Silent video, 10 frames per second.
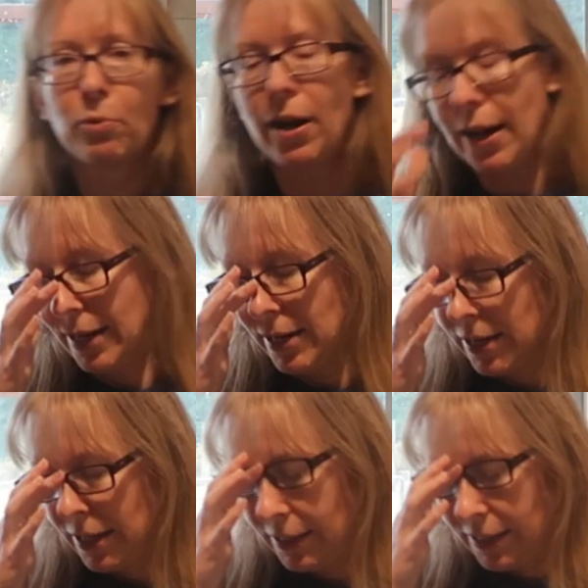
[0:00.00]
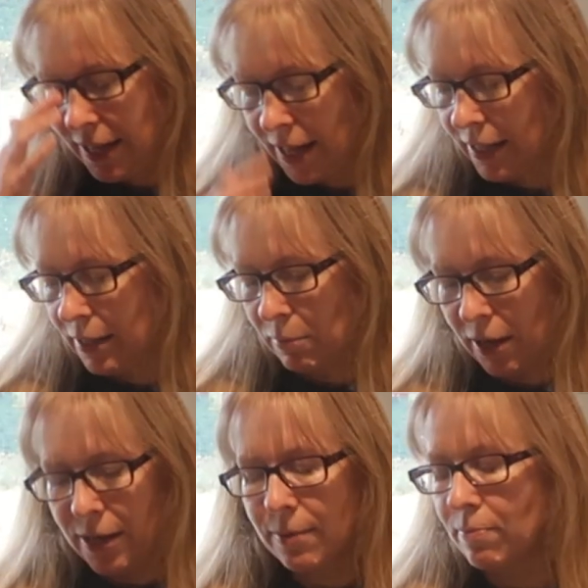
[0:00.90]
brain is telling
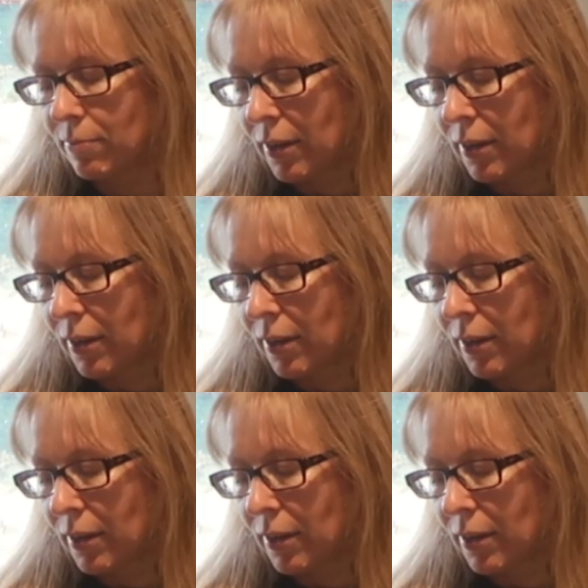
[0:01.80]
me